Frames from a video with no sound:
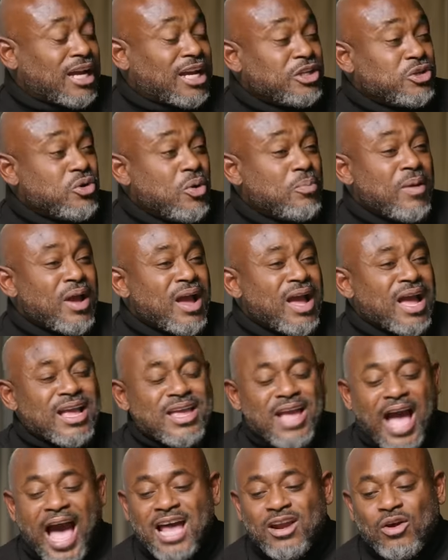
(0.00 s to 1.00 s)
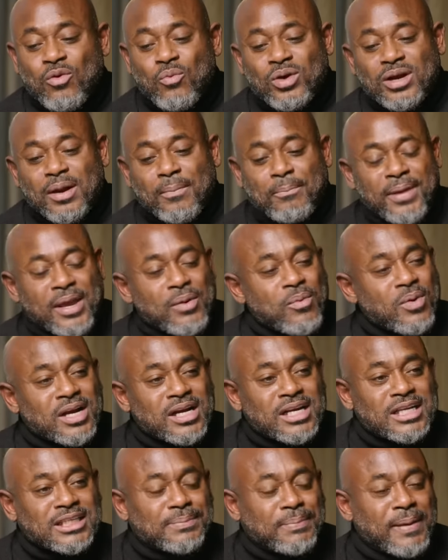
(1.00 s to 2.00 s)
Could you? I don't want to be
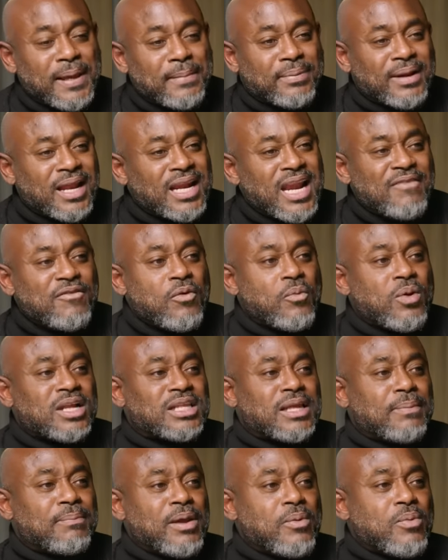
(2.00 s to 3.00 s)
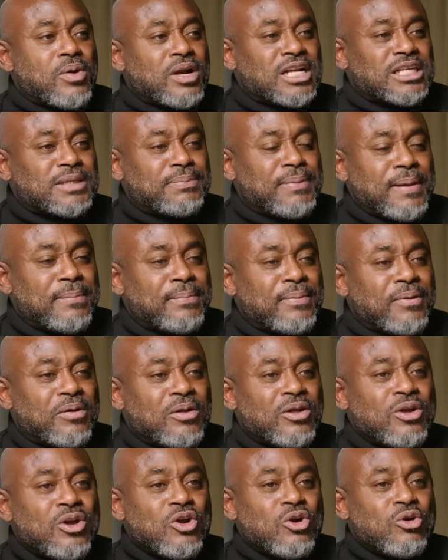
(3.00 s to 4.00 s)
one of these people. I never wanted to be one of these
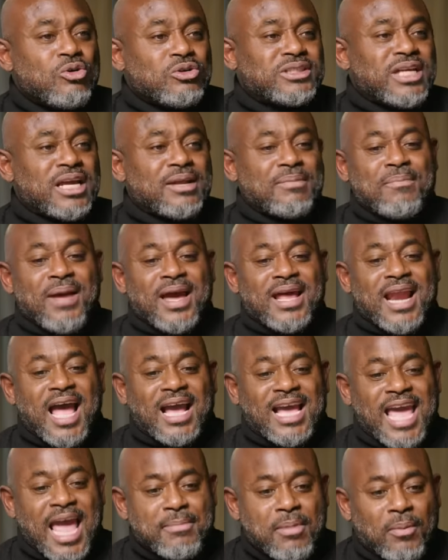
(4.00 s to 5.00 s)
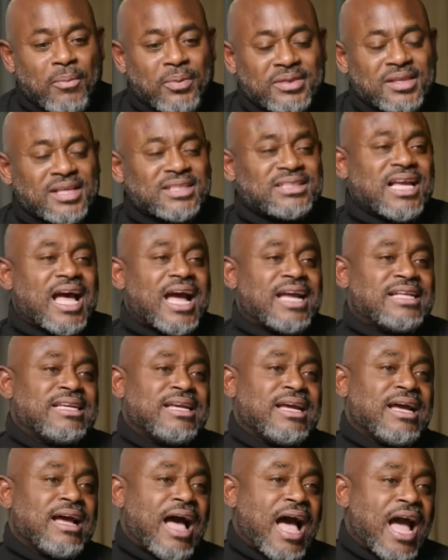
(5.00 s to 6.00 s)
people who said, "Man, I came up with this
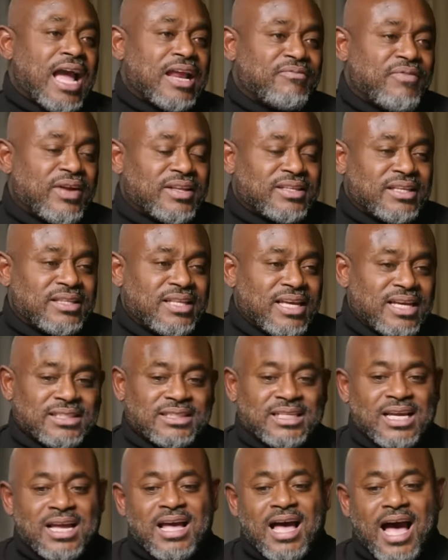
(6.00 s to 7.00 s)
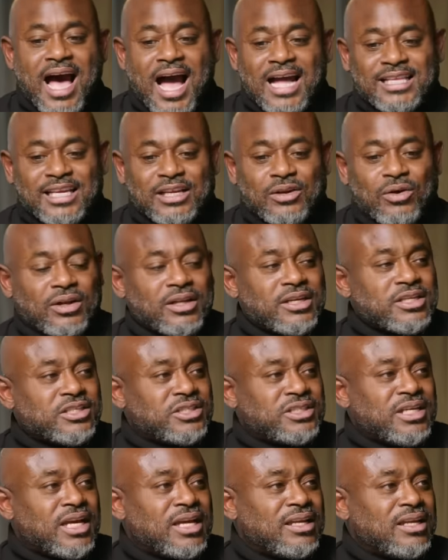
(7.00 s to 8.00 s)
idea. I invented this. I did all
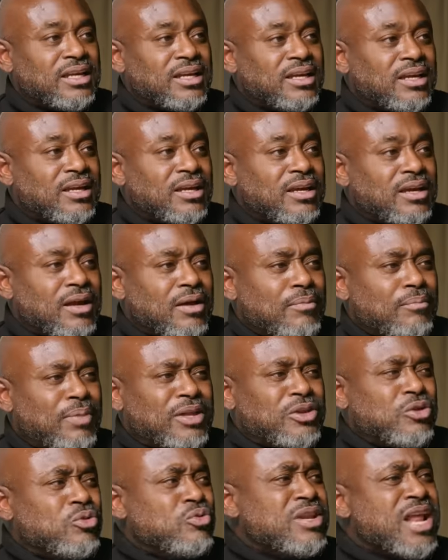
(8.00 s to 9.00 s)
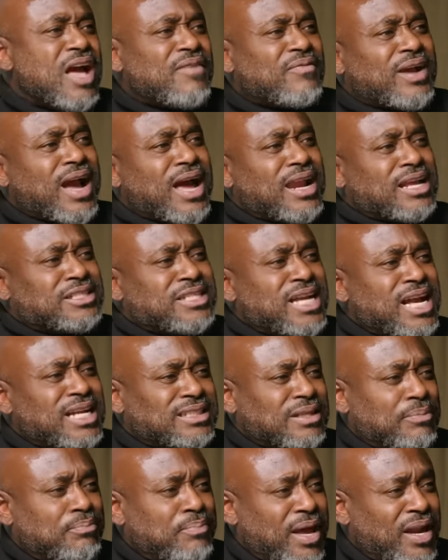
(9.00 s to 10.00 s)
this shit," but you never got a
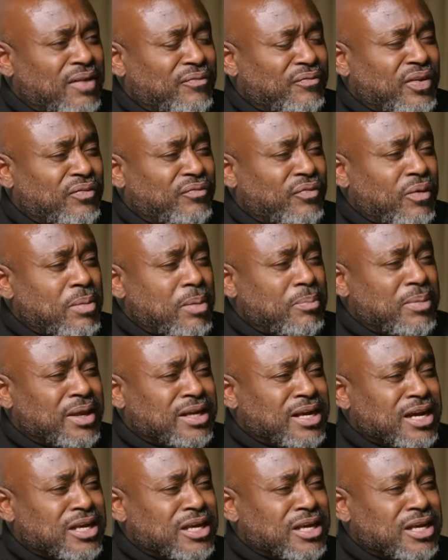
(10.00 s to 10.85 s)
chance to benefit from it right.